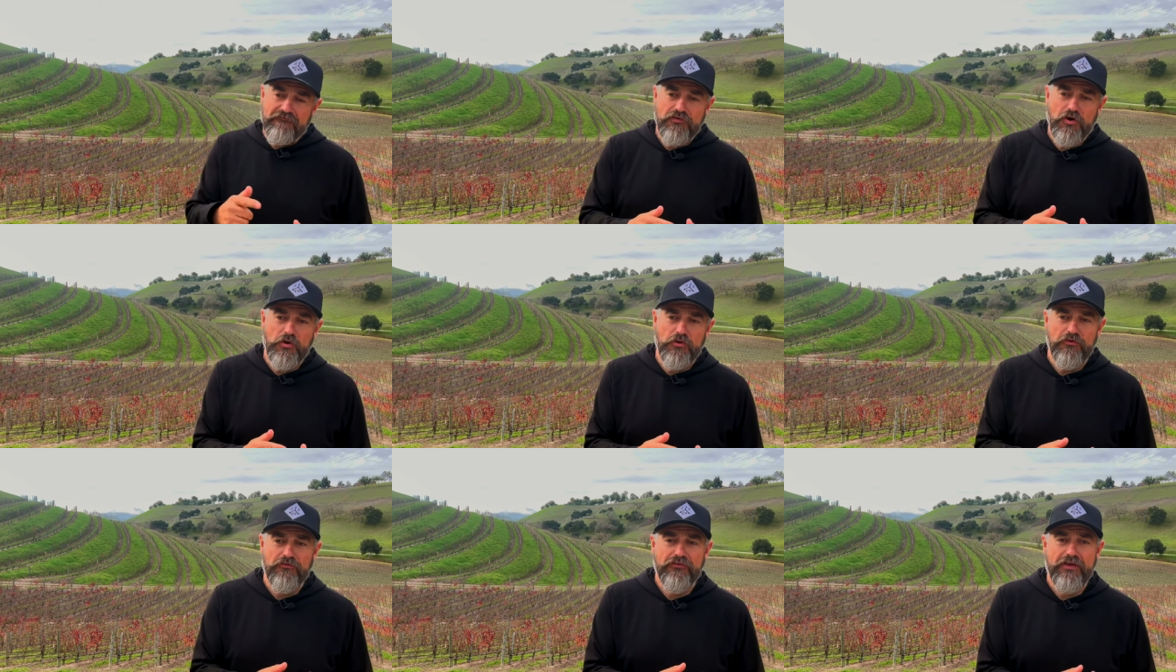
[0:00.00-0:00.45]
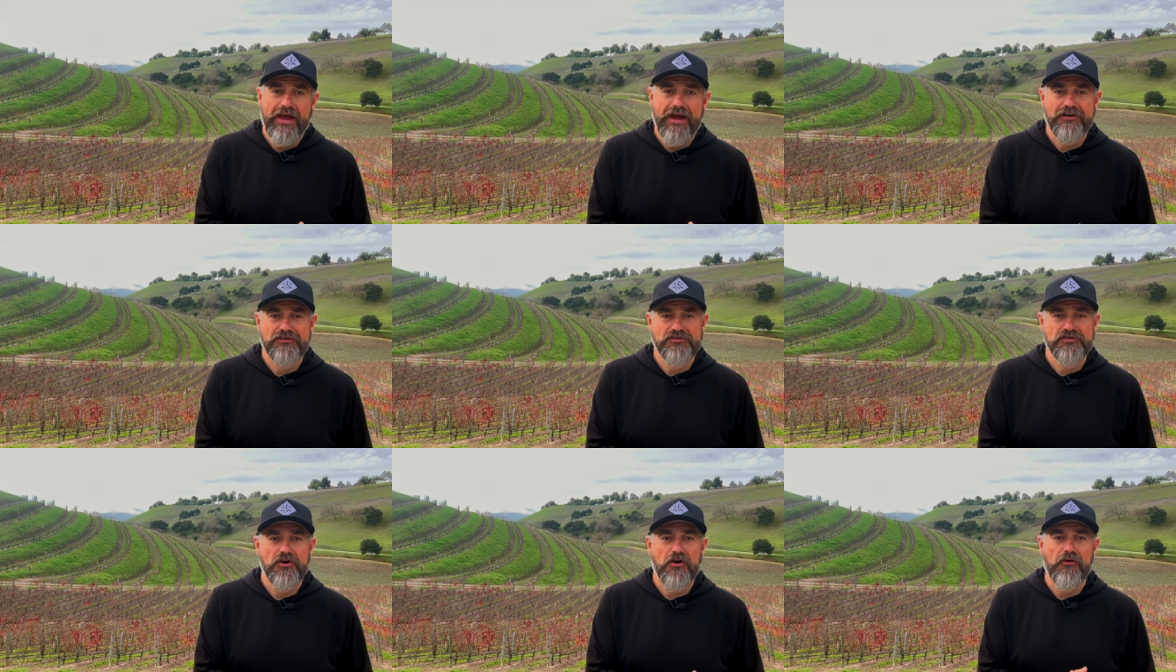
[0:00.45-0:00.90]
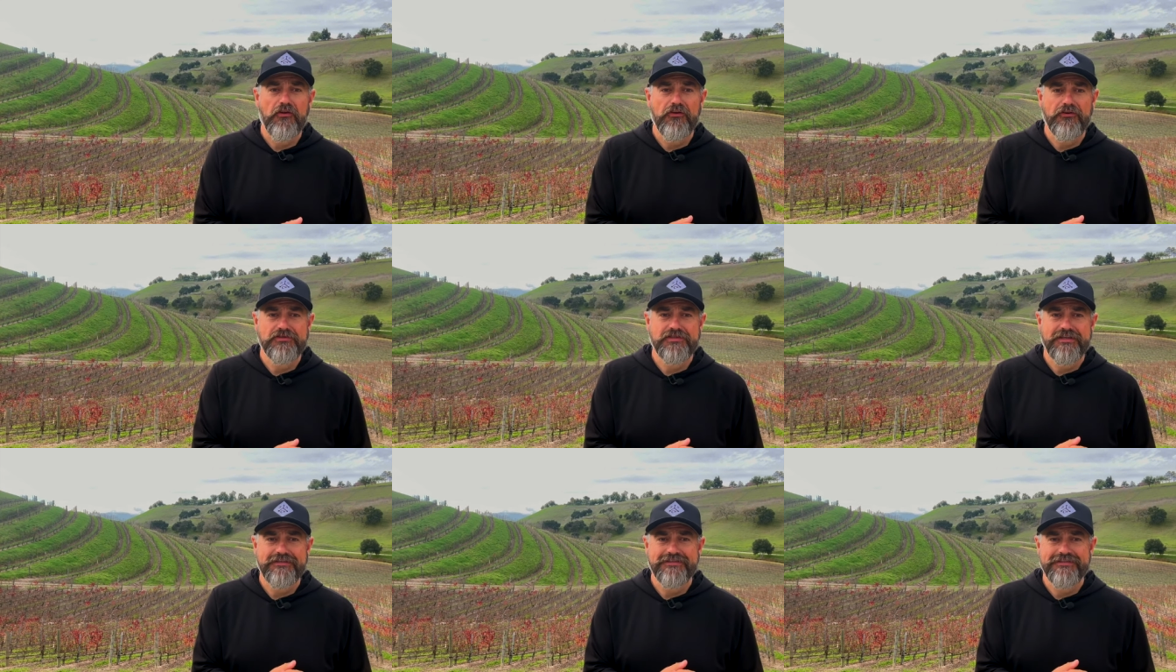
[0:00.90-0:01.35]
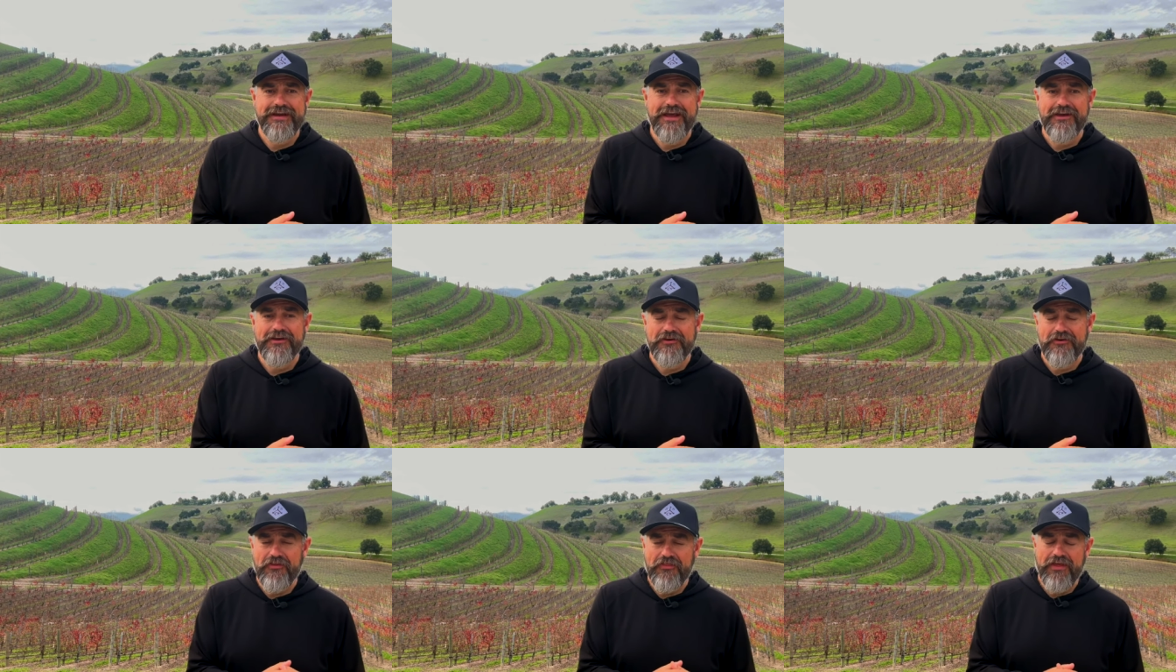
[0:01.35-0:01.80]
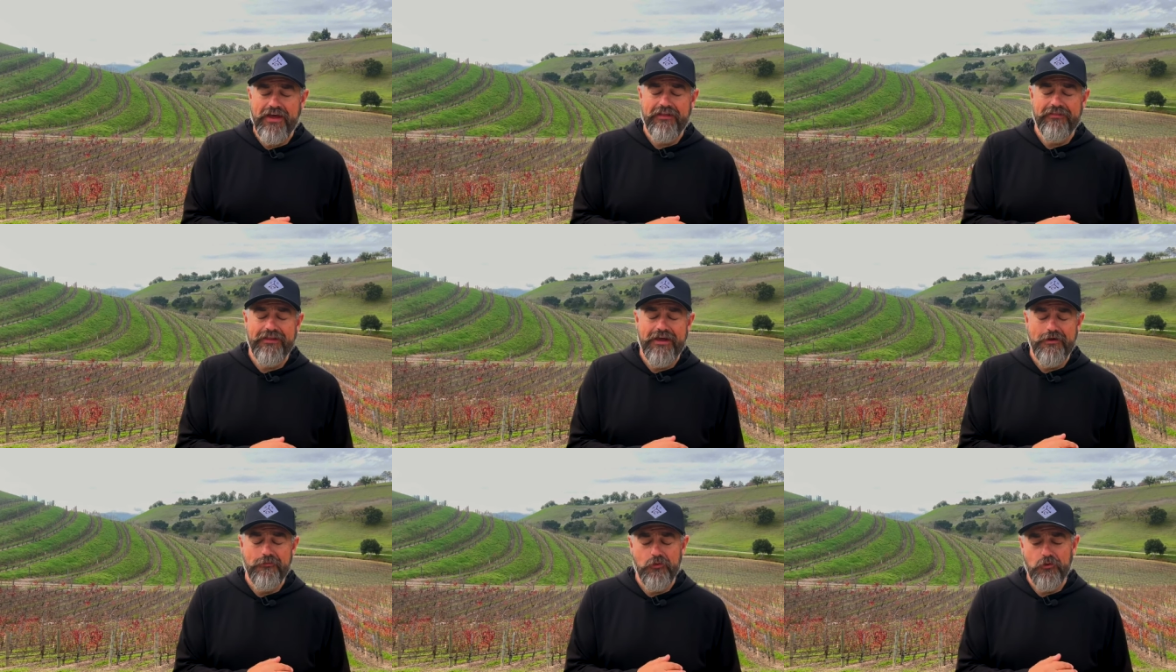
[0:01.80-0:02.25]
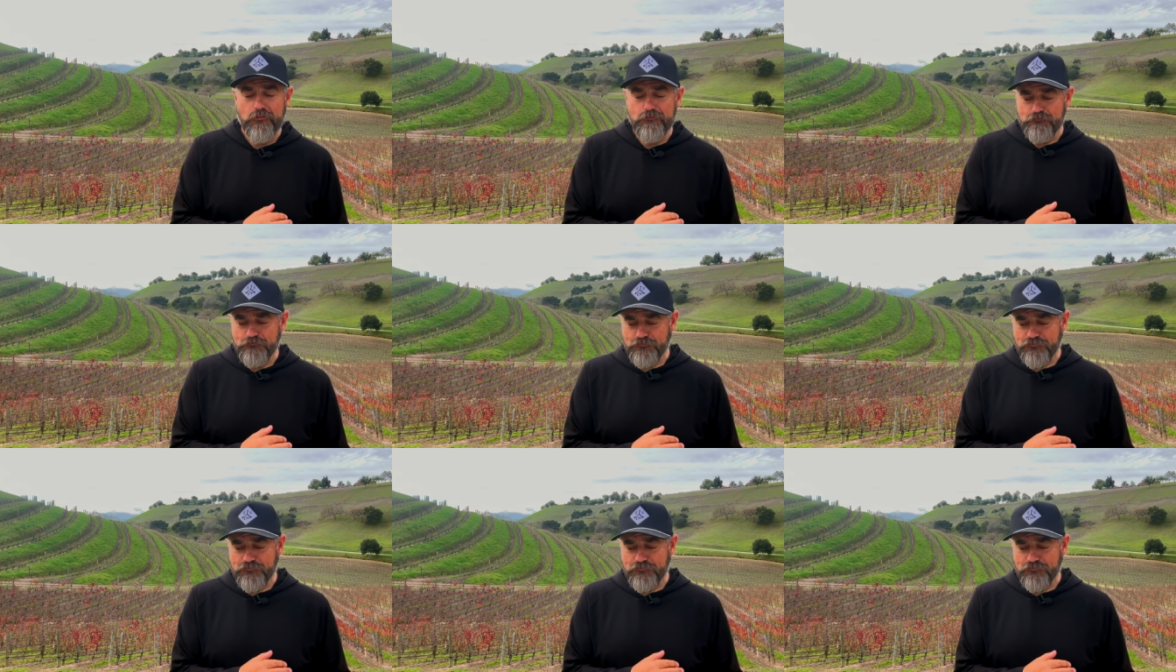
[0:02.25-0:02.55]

photo of Cash Saarloos that's taken on that label